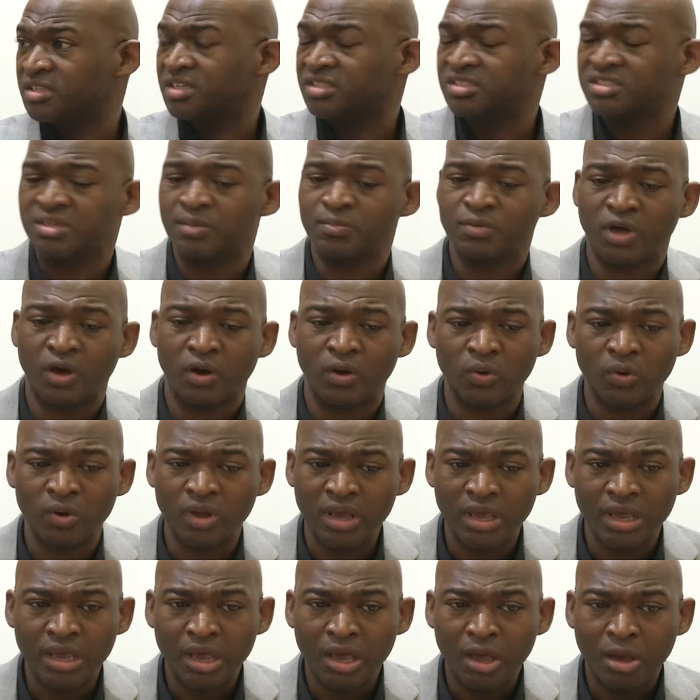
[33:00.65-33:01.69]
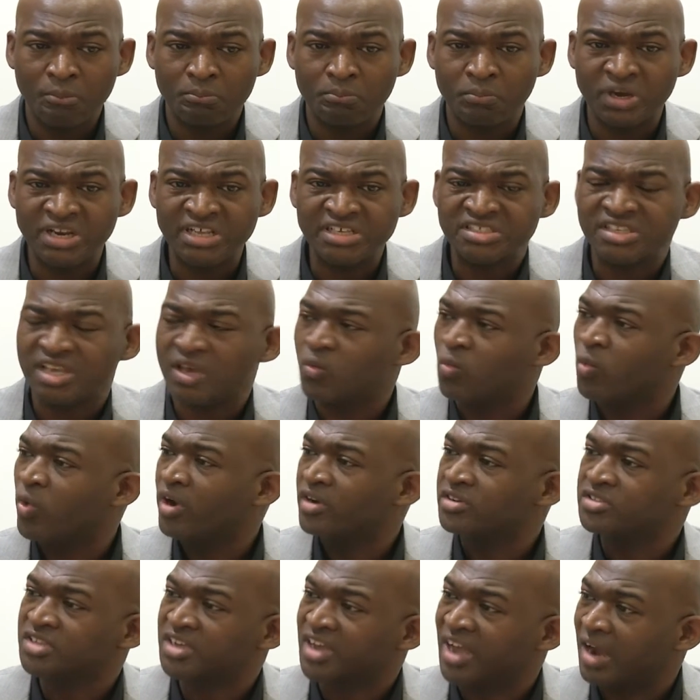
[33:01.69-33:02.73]
this zip code. But he said,
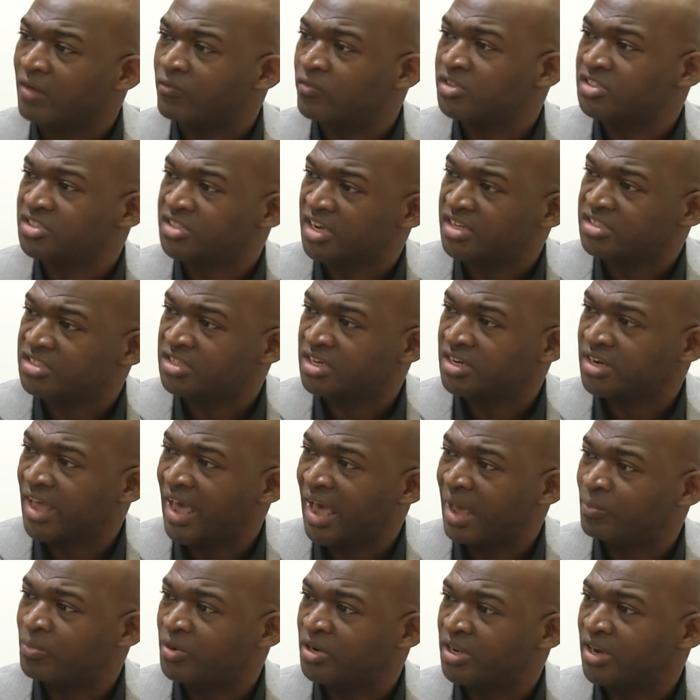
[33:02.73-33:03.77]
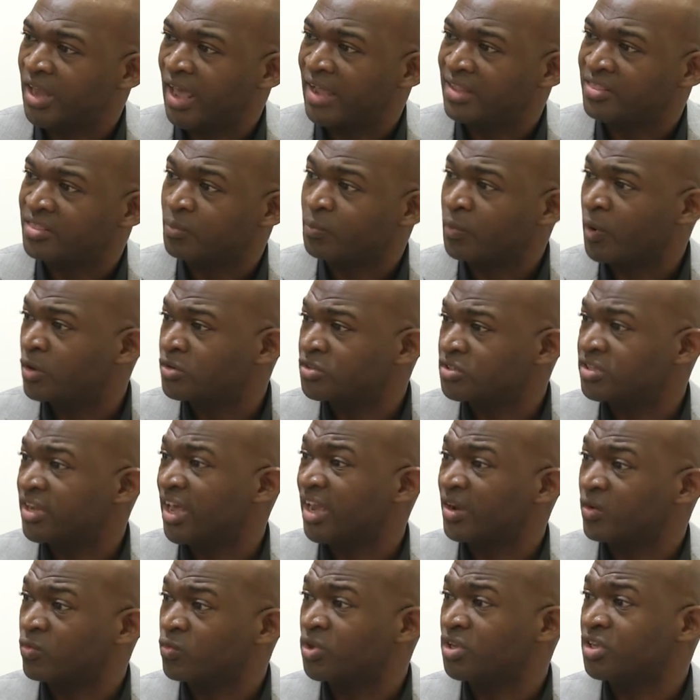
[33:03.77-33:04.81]
where's the conversation happening at the person
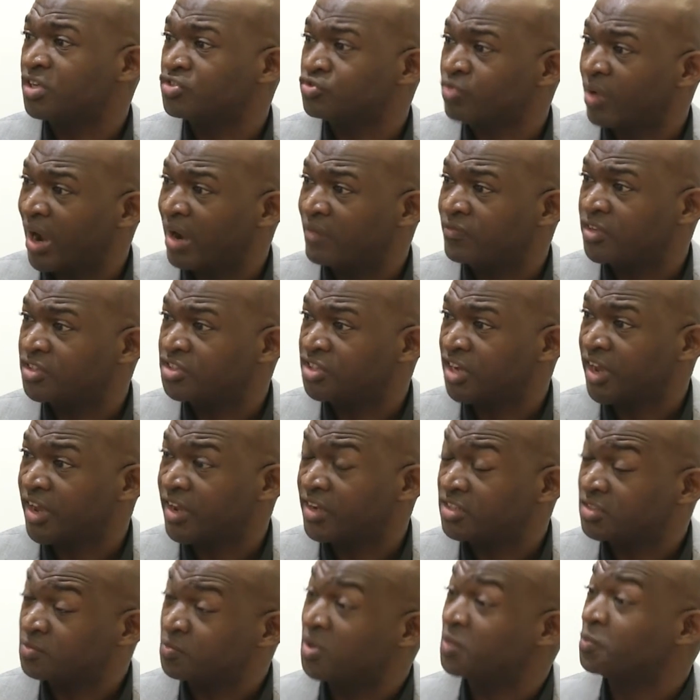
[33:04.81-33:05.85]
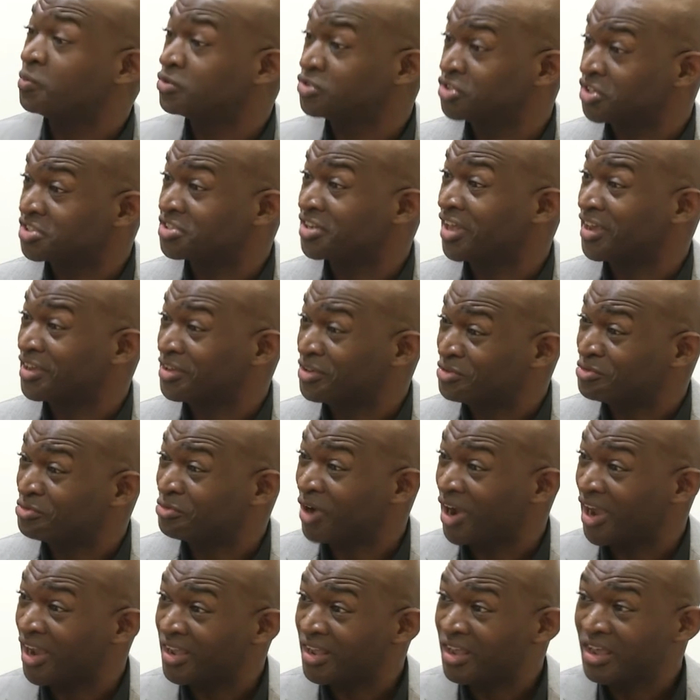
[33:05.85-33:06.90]
that can really drive the change? People just like you,
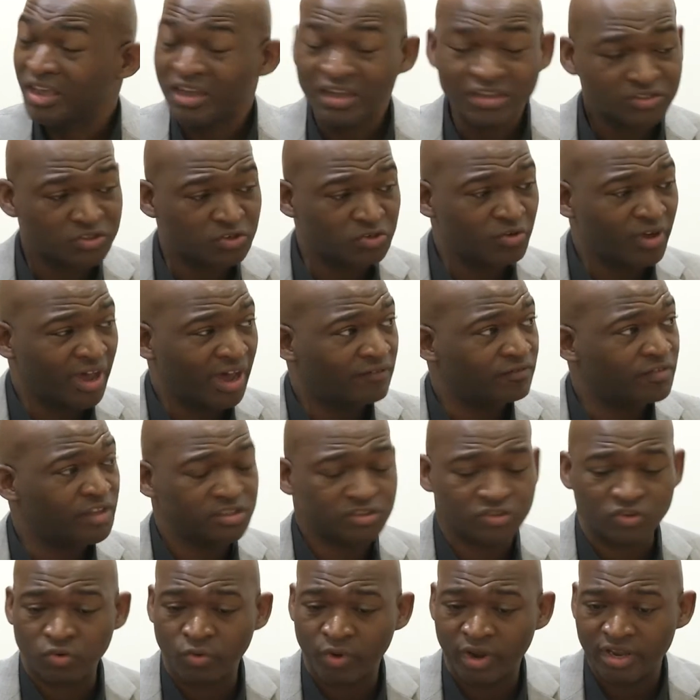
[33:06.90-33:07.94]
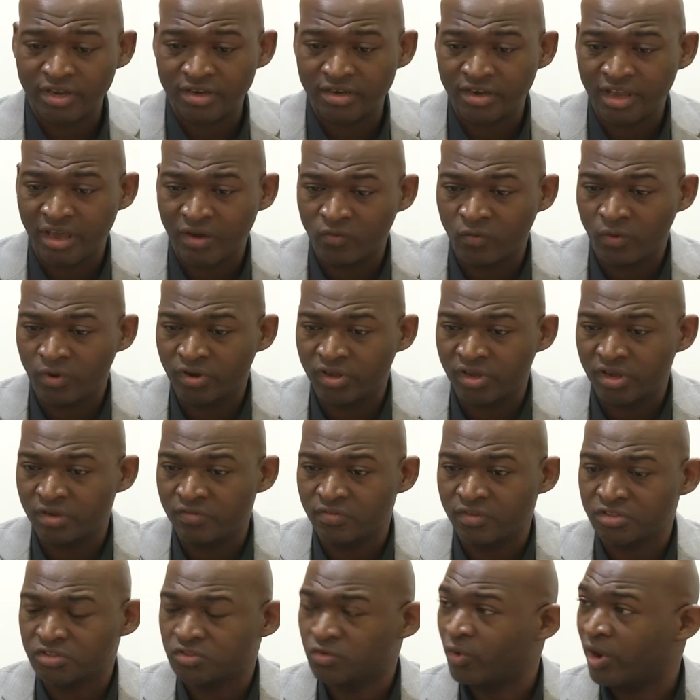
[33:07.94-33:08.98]
right? So you have this great network here,
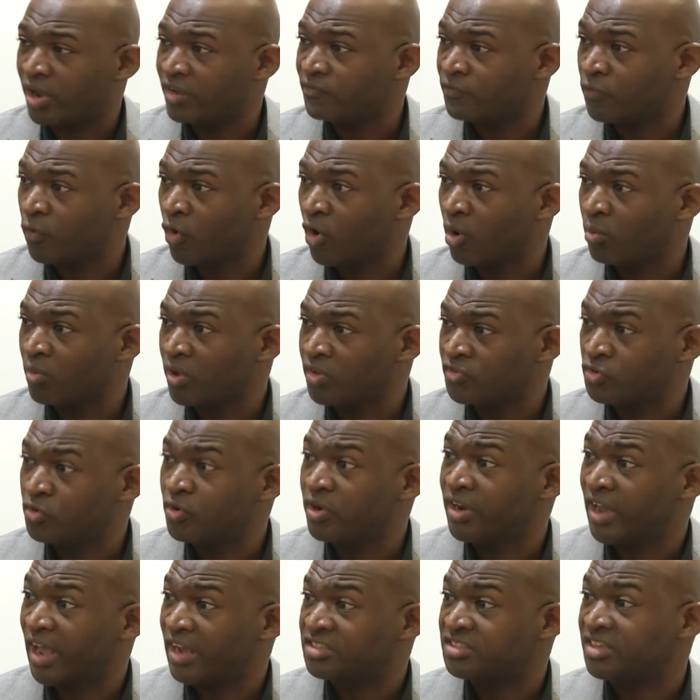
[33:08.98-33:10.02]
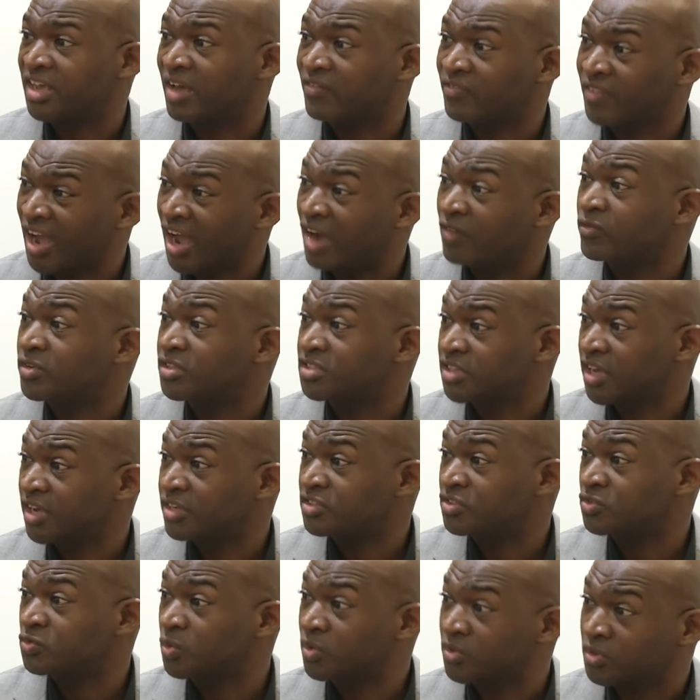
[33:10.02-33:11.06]
this great forum, but you can actually have
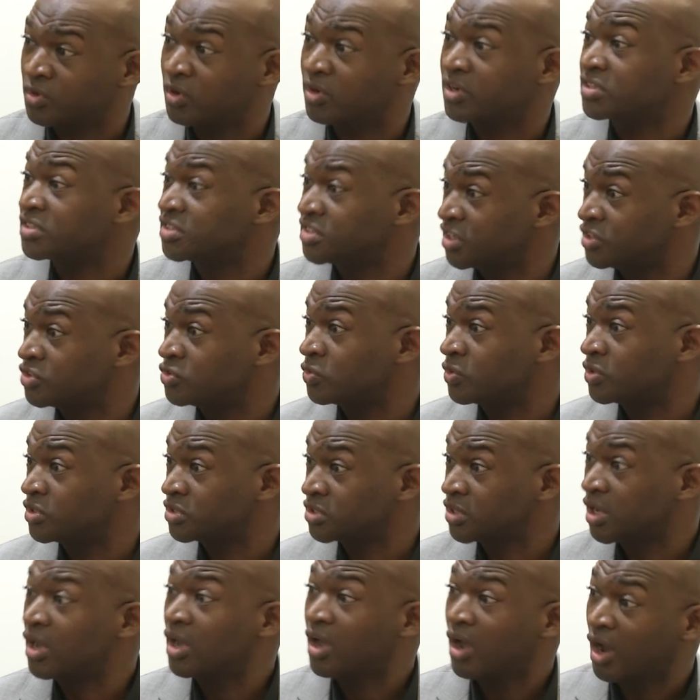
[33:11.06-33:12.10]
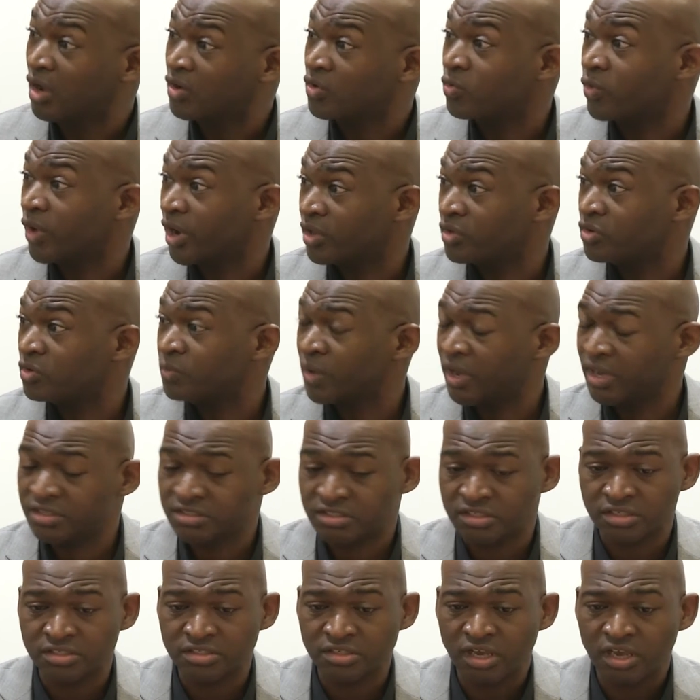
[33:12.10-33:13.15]
conversations with your constituents on a regular
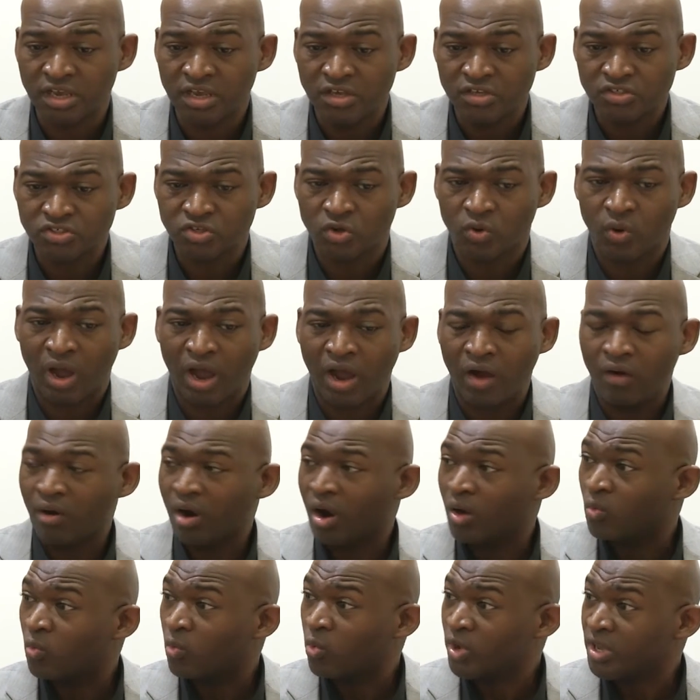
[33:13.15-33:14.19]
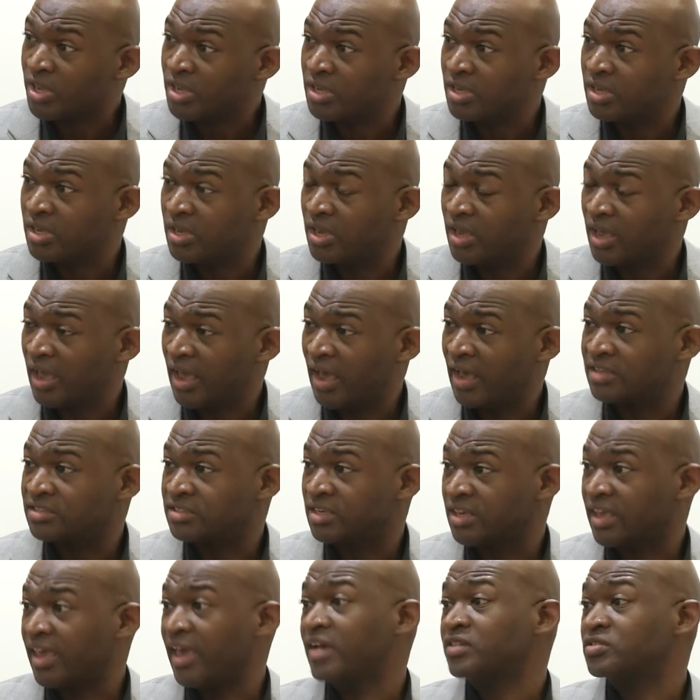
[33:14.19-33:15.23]
basis. So how are we, as a
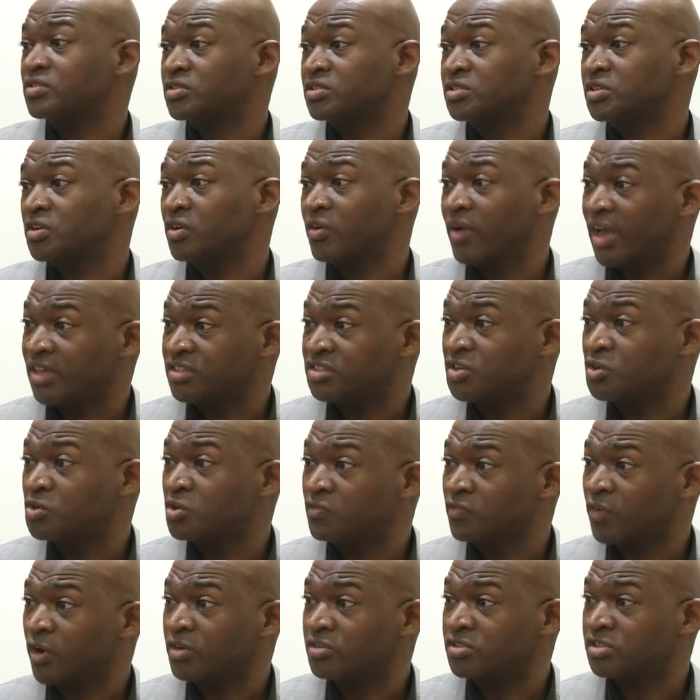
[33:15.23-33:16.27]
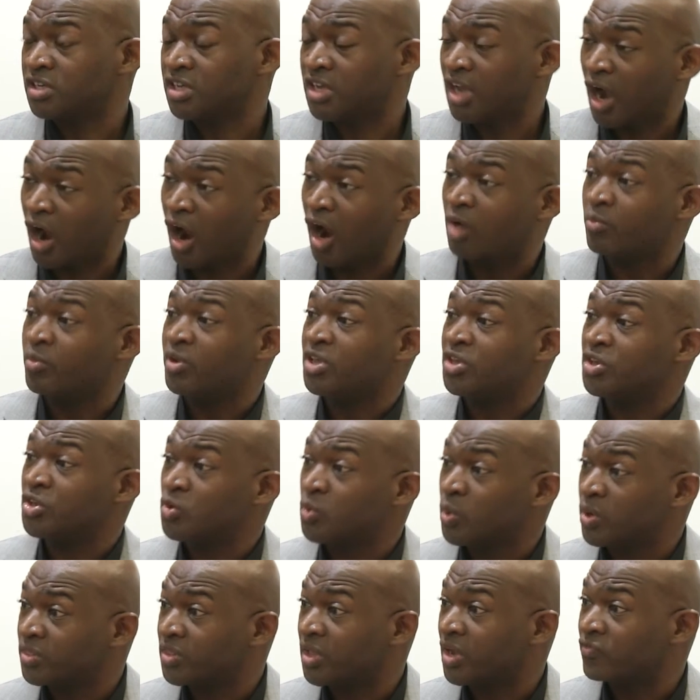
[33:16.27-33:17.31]
cancer center, as a university, arming you
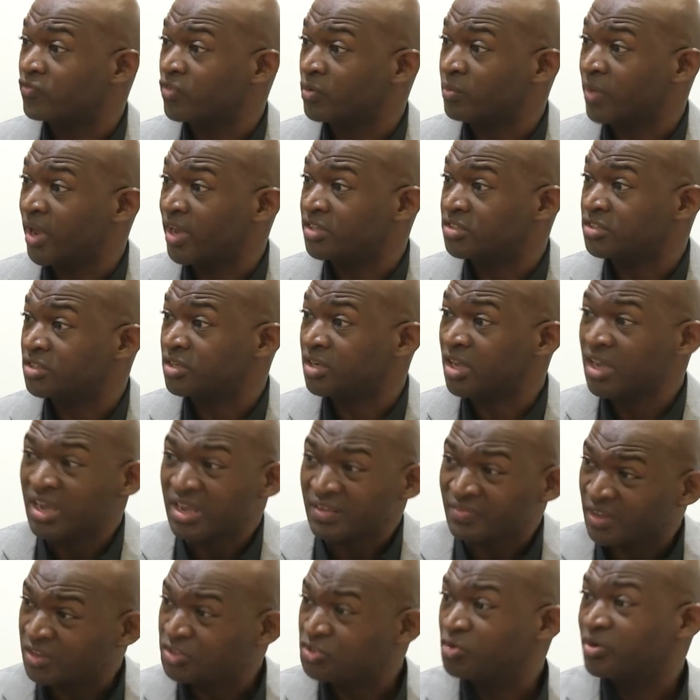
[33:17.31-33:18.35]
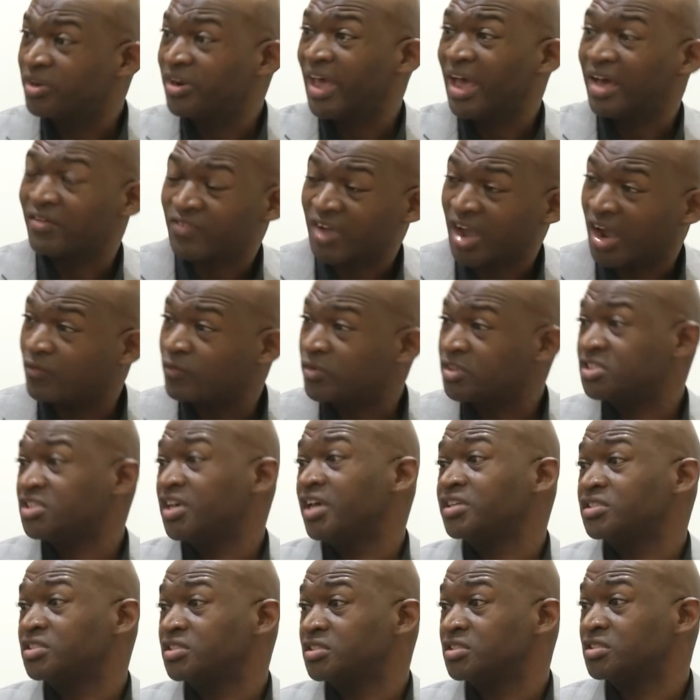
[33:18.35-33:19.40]
with the information that you can have
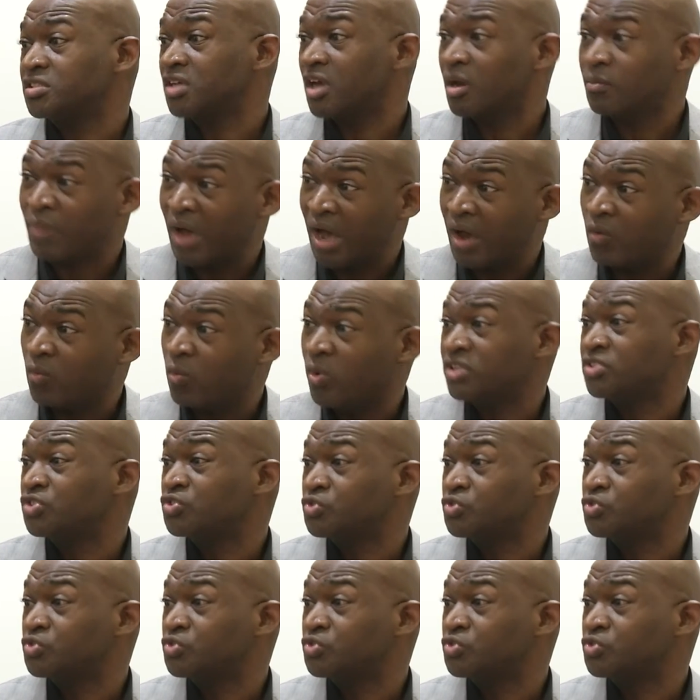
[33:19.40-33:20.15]
conversations about what's